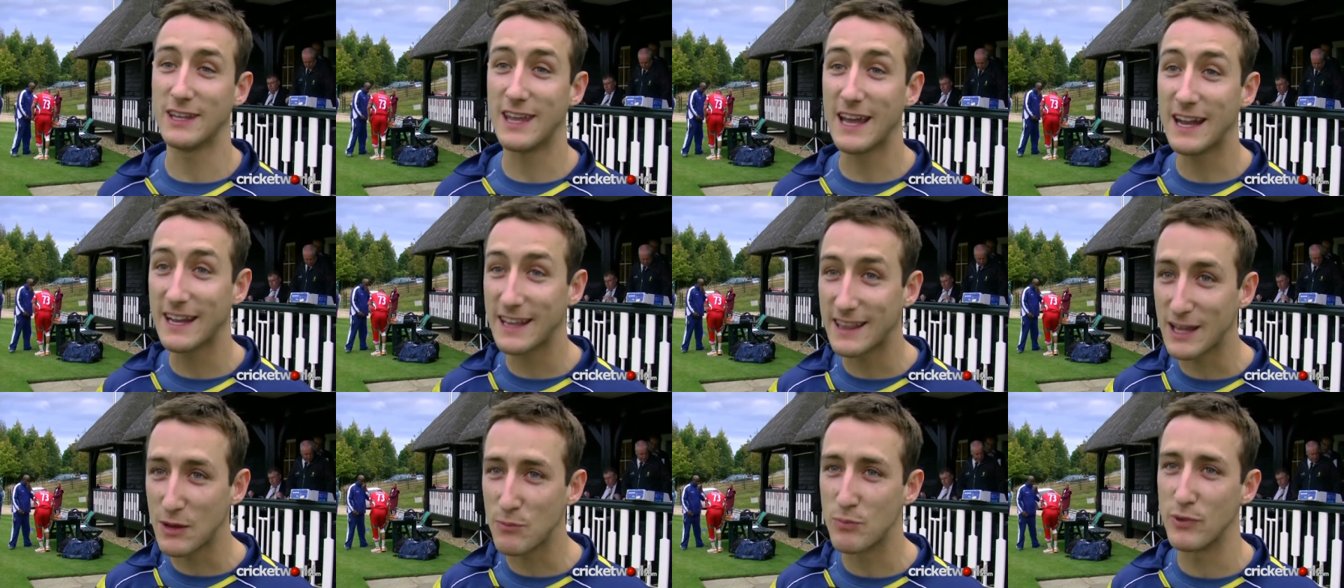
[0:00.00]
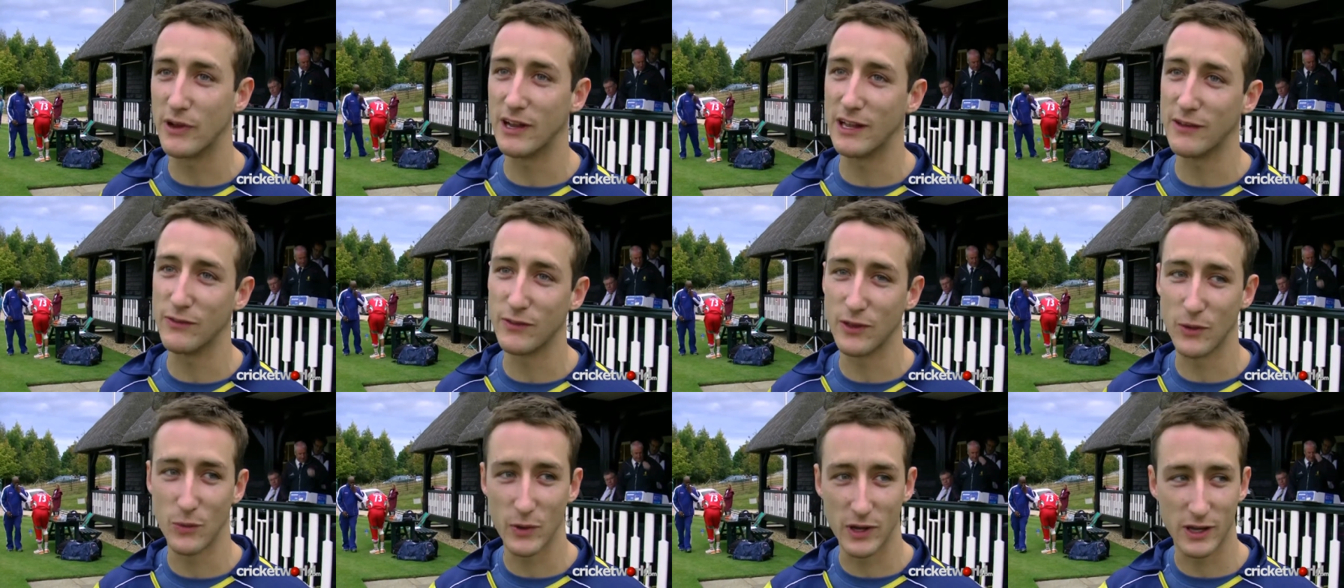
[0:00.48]
getting that
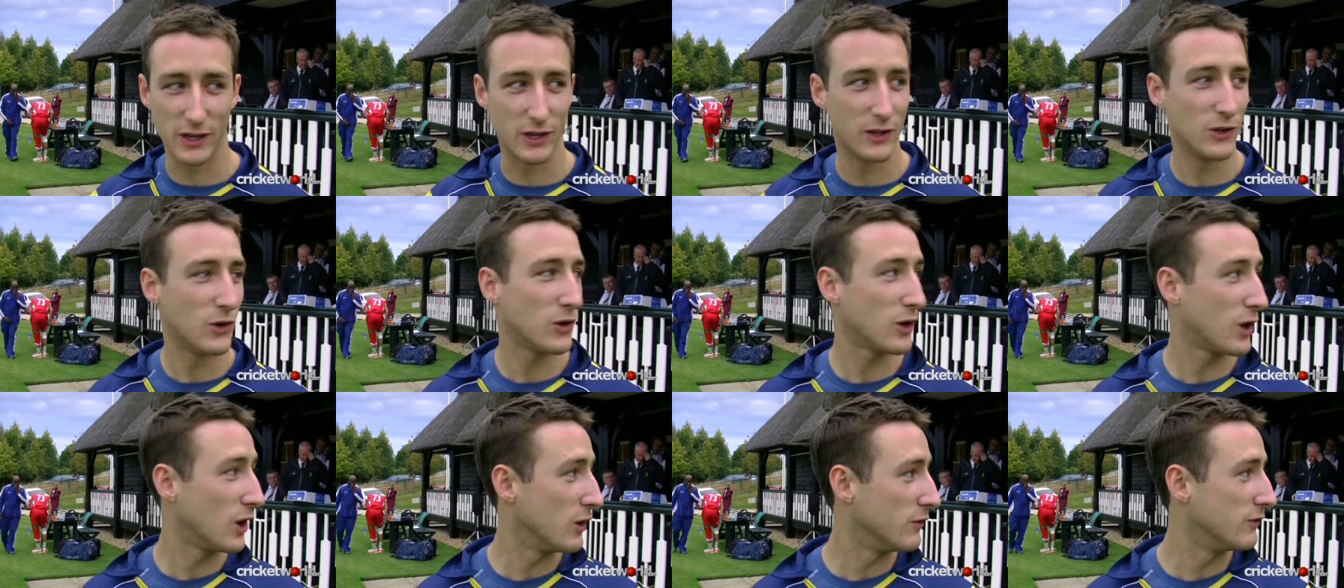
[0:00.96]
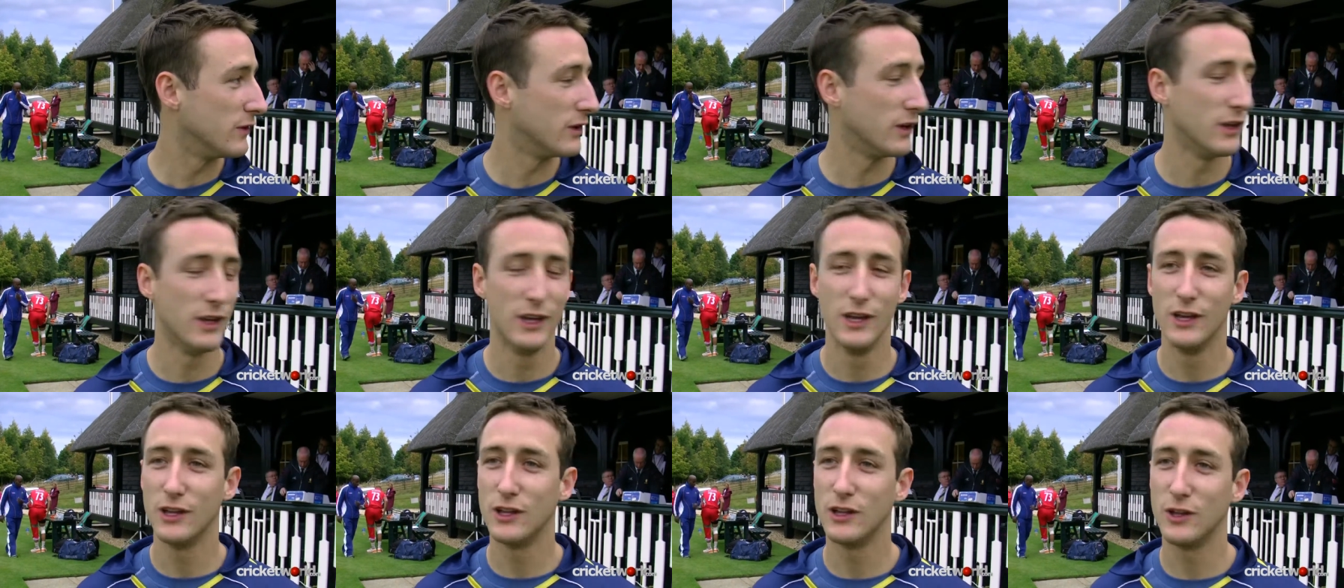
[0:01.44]
belief that we can knock over
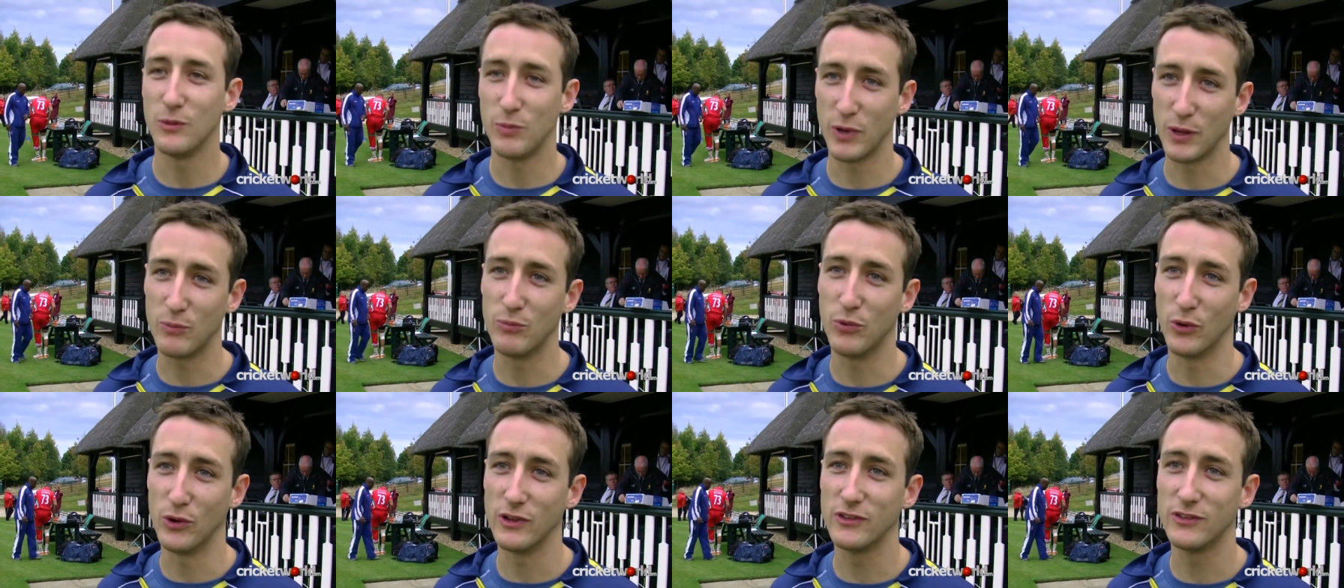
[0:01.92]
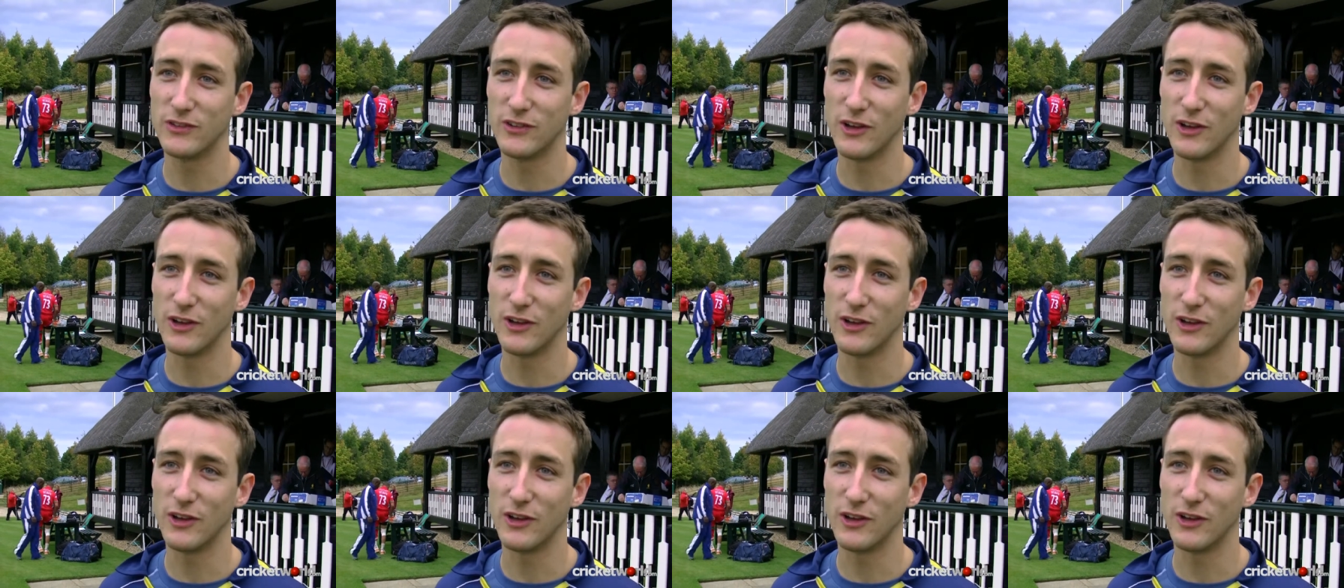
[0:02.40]
the big boys.